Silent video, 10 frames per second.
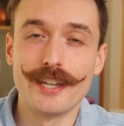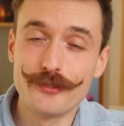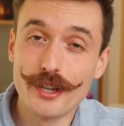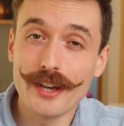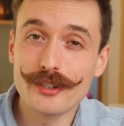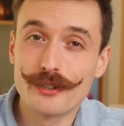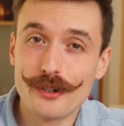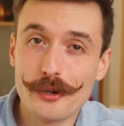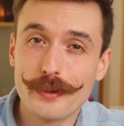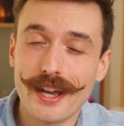If you have a
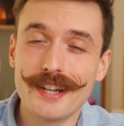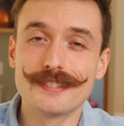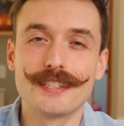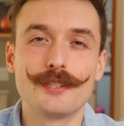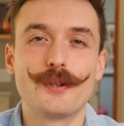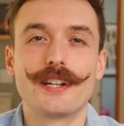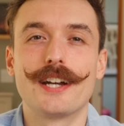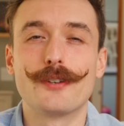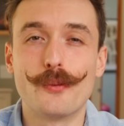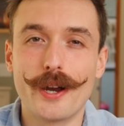Chromecast and you want to
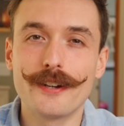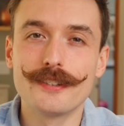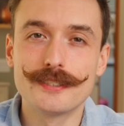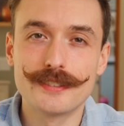have a wireless